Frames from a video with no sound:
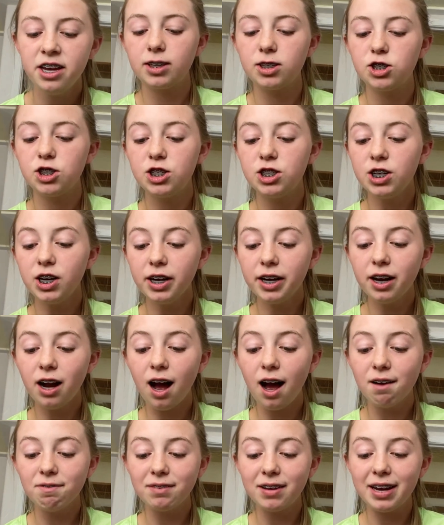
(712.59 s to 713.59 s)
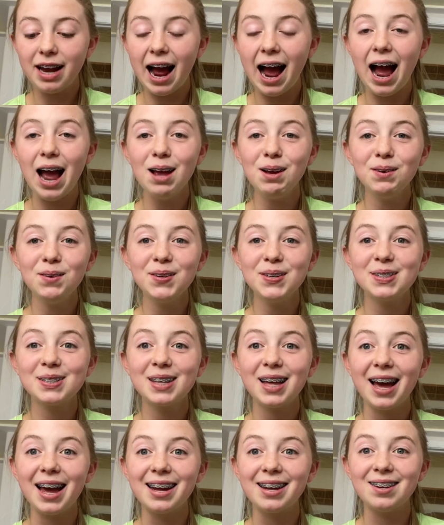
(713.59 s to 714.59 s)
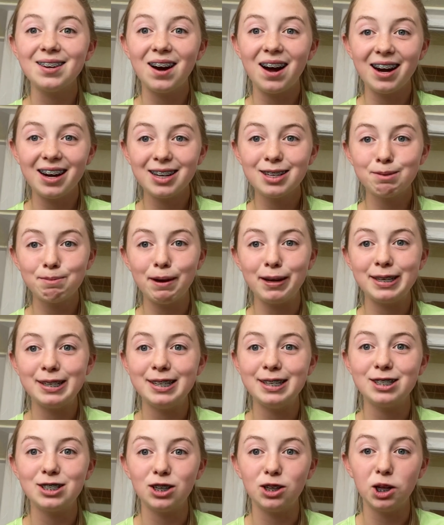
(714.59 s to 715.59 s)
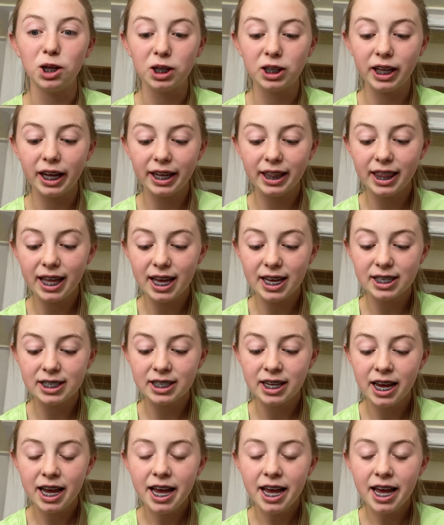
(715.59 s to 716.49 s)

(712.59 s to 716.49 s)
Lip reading: She took it off, and I was like not expecting it to look like this.